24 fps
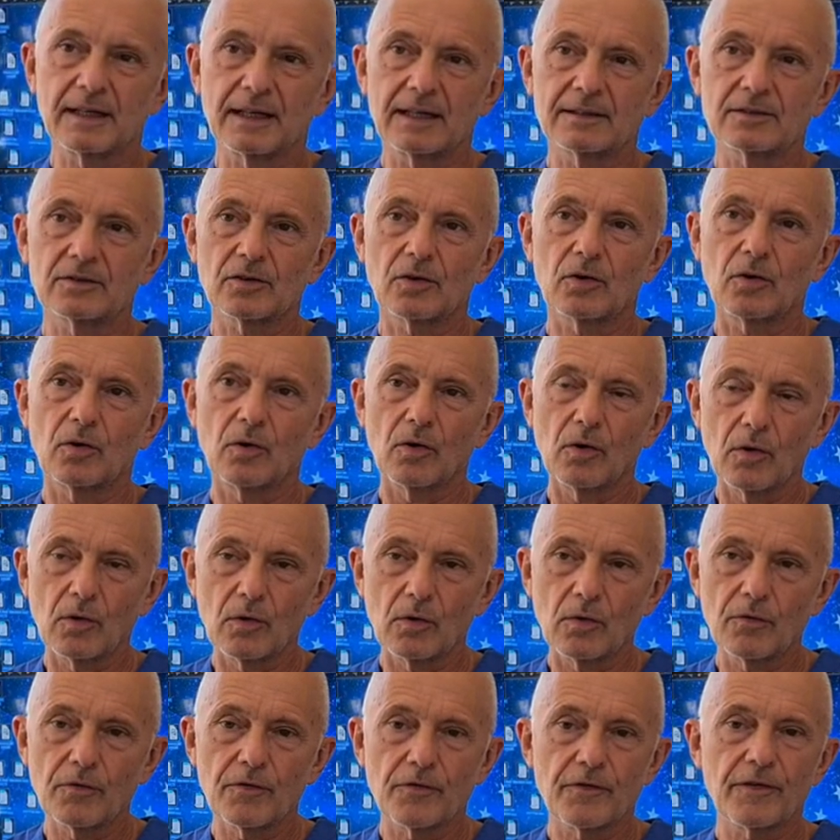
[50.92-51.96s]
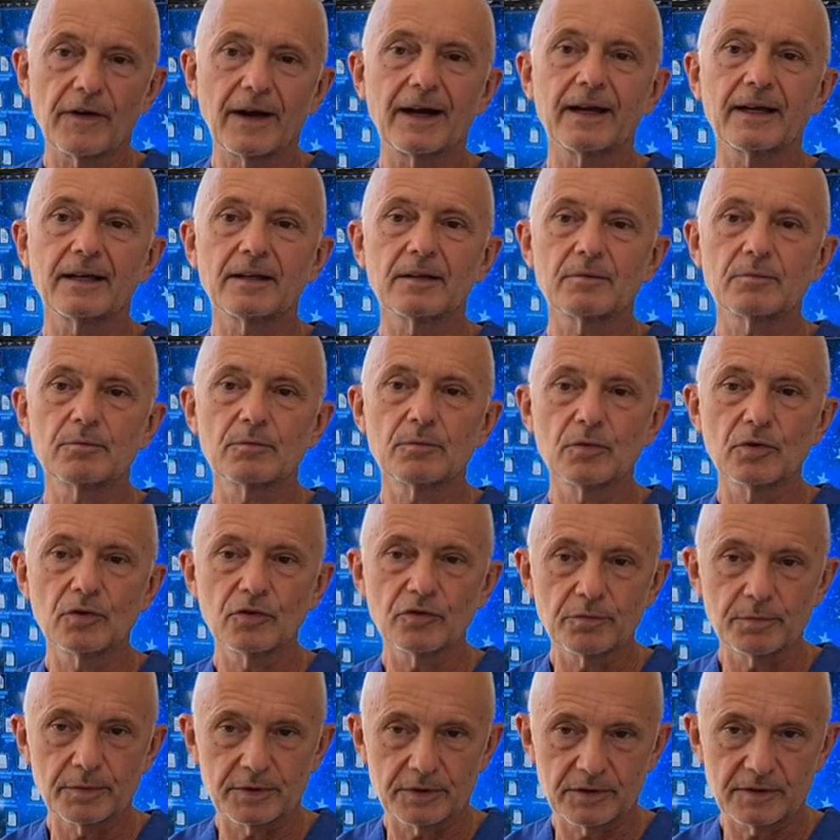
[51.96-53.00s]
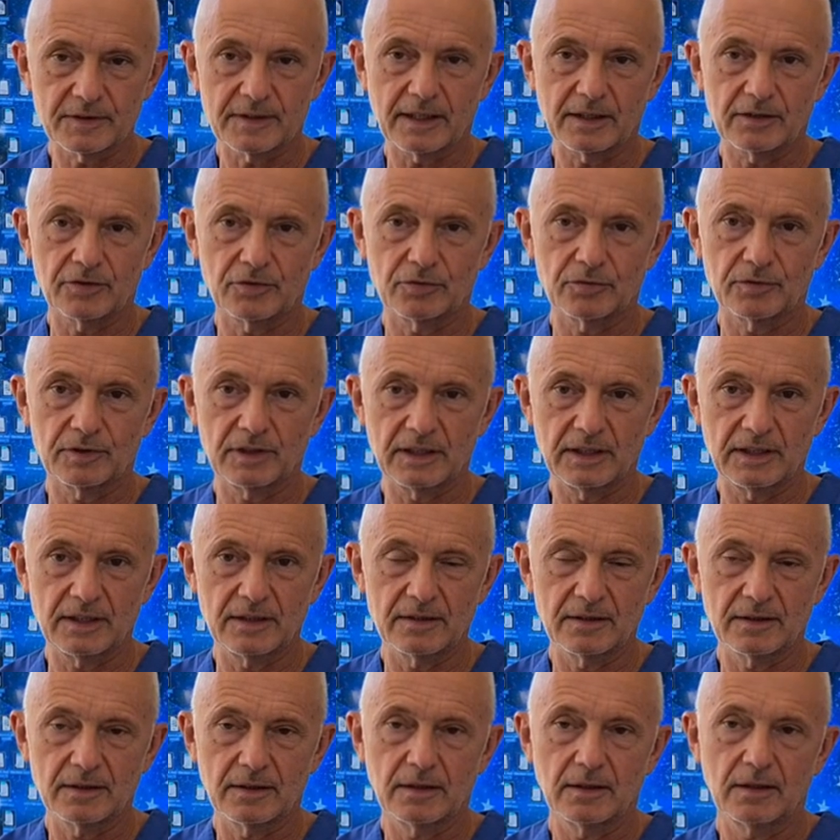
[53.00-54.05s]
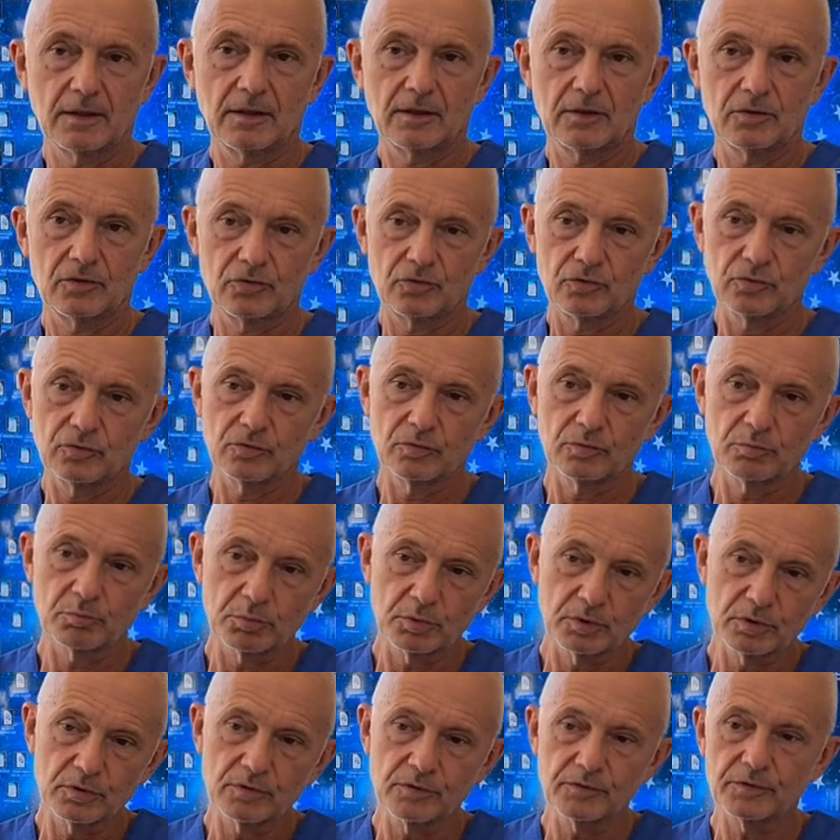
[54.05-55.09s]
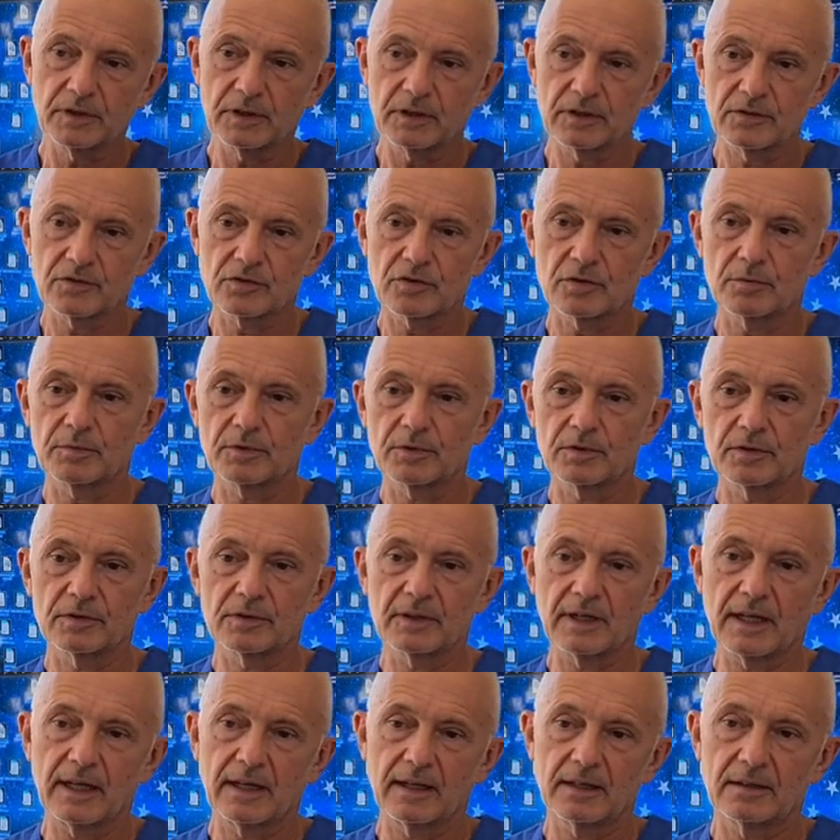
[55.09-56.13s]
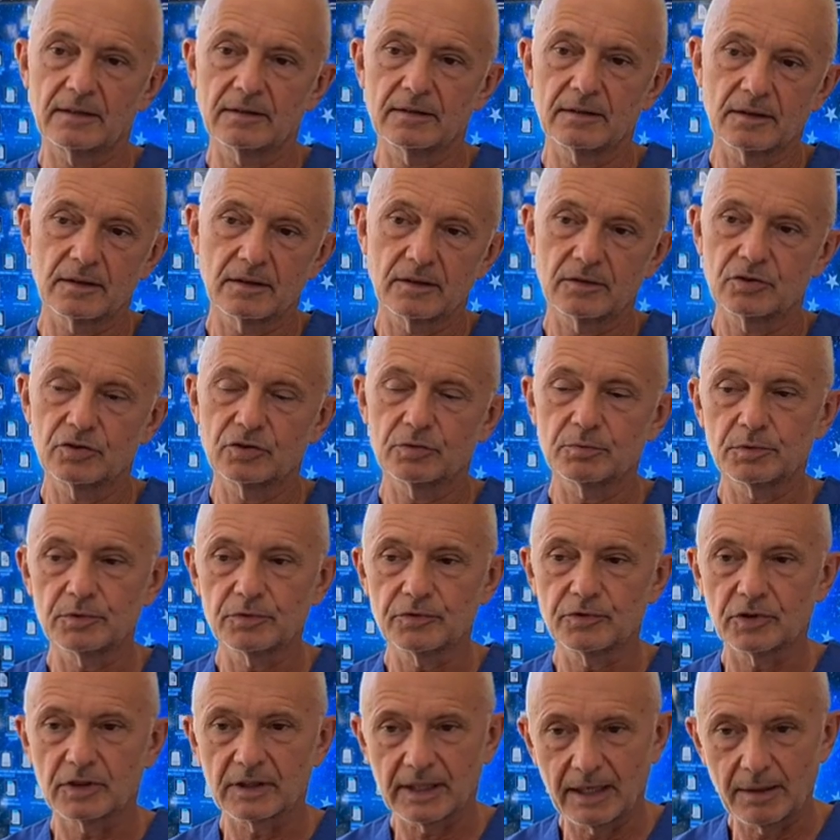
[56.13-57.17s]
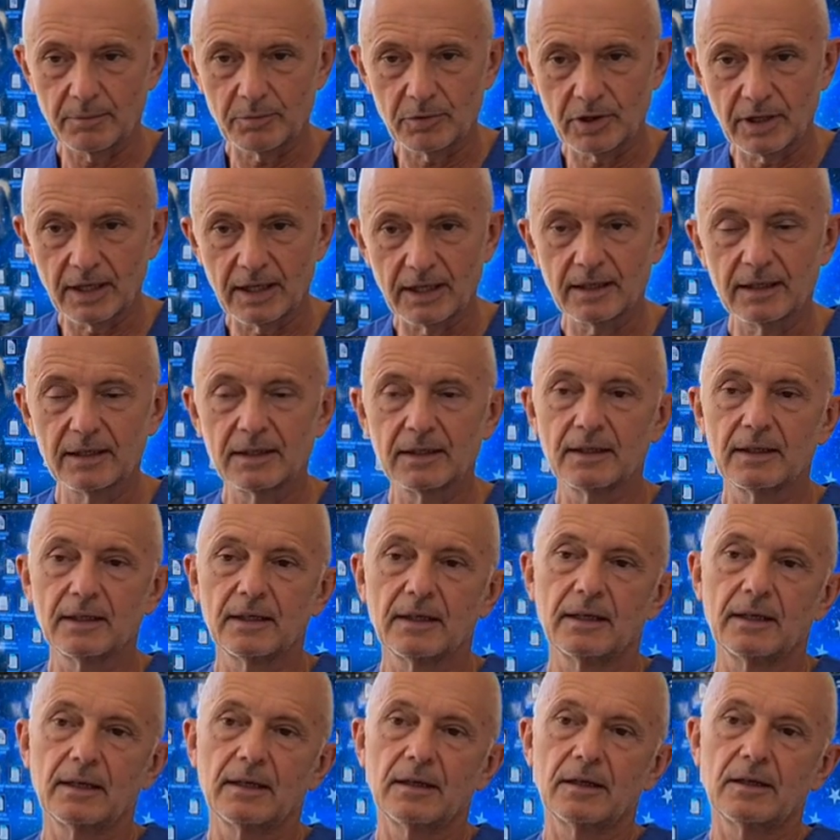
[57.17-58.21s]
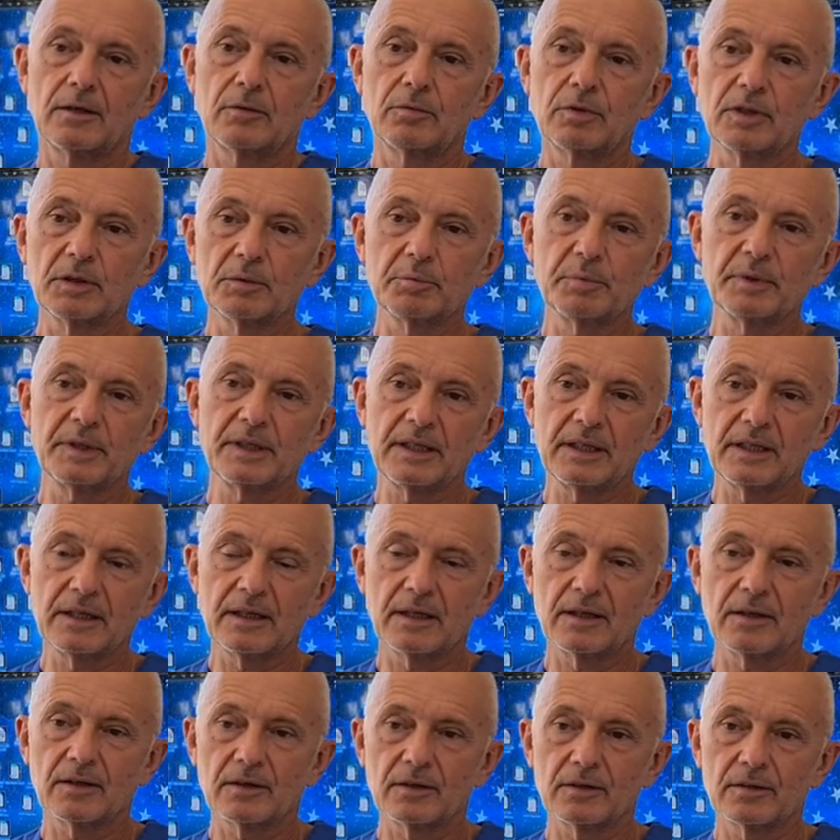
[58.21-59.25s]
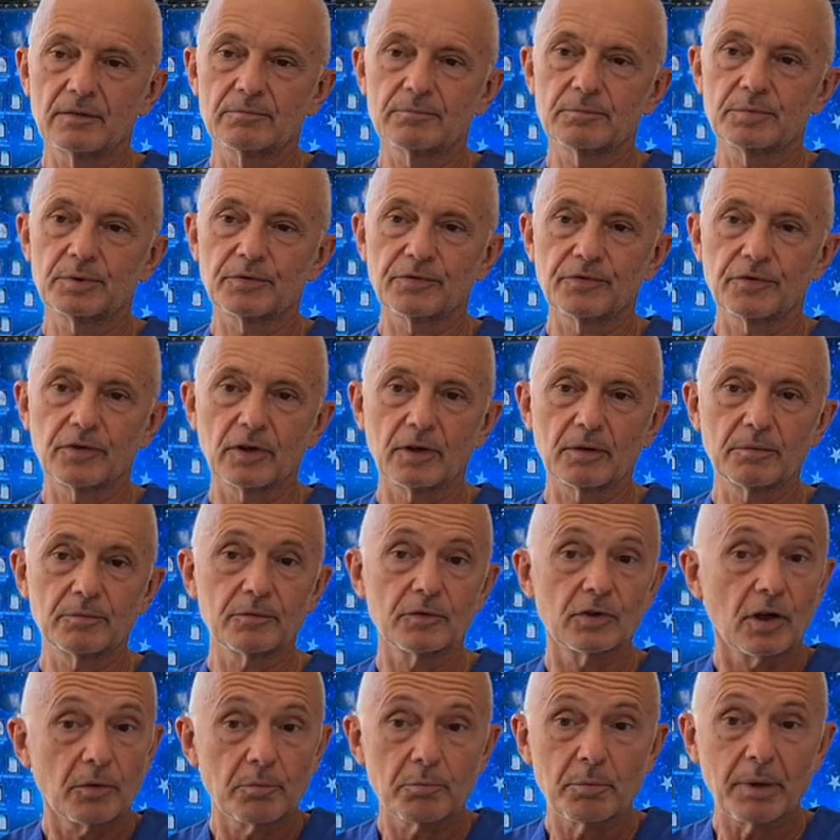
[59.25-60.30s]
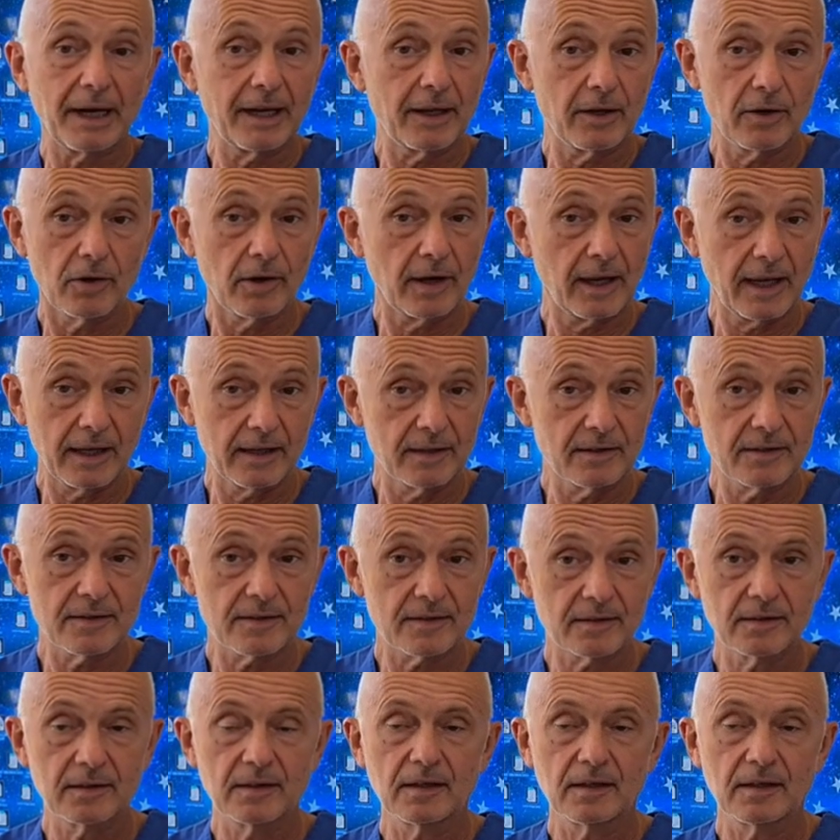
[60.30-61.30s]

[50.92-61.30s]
that all fine movements that you need to move the instrument and to move the camera will be performed not by your hands,